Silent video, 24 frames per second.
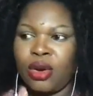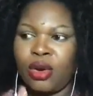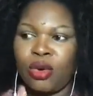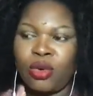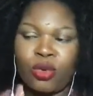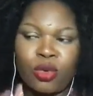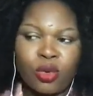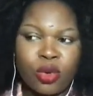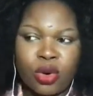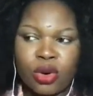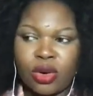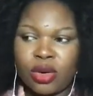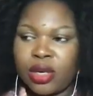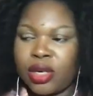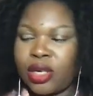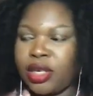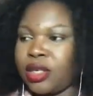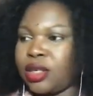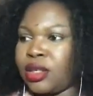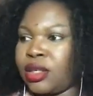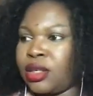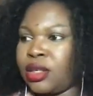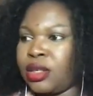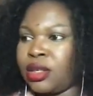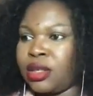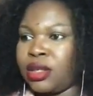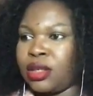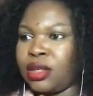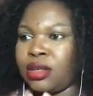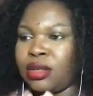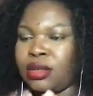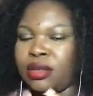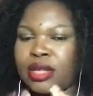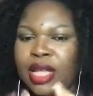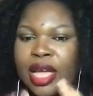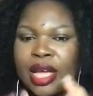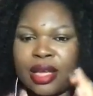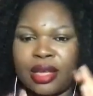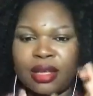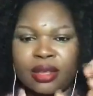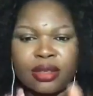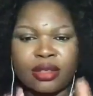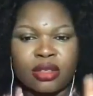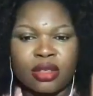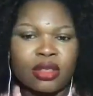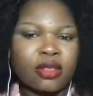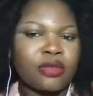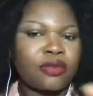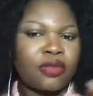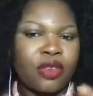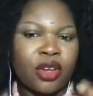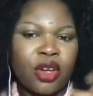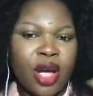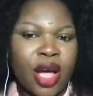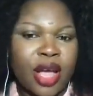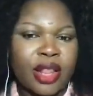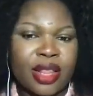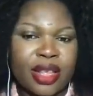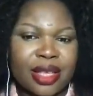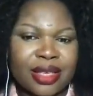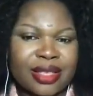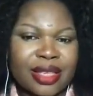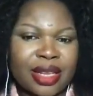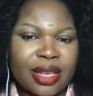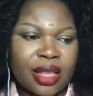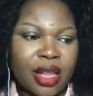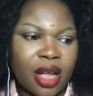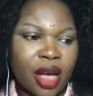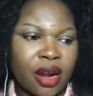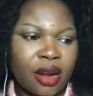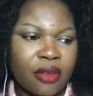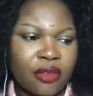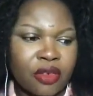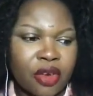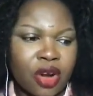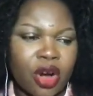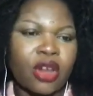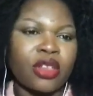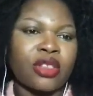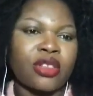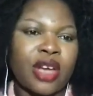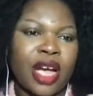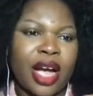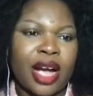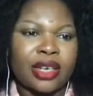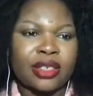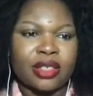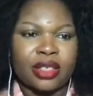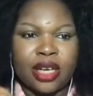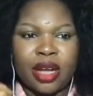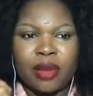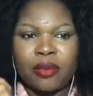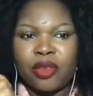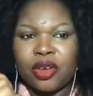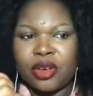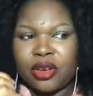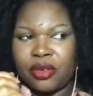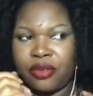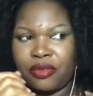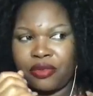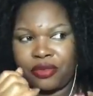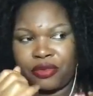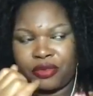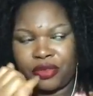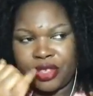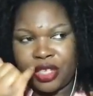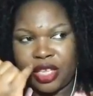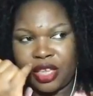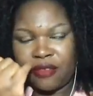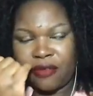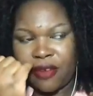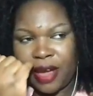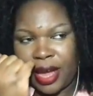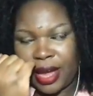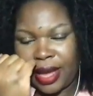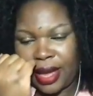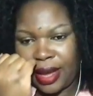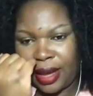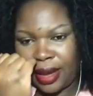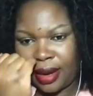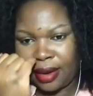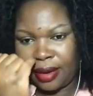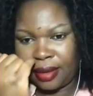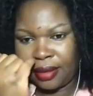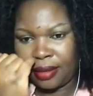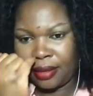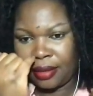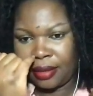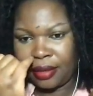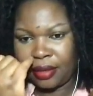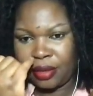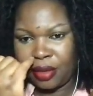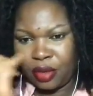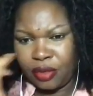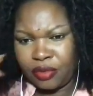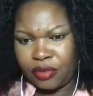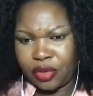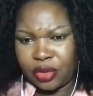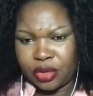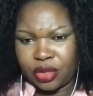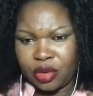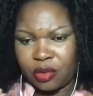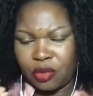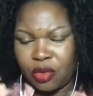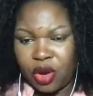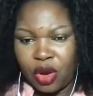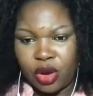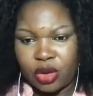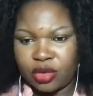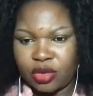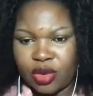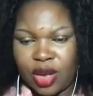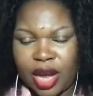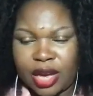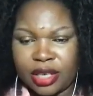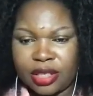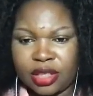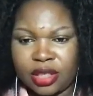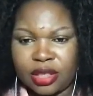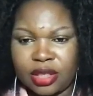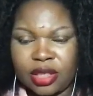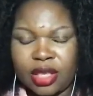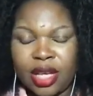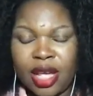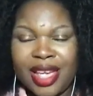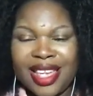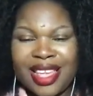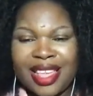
Or like, just figure out, there's a lot of call to action. I'm gonna see if I can look for some call to action.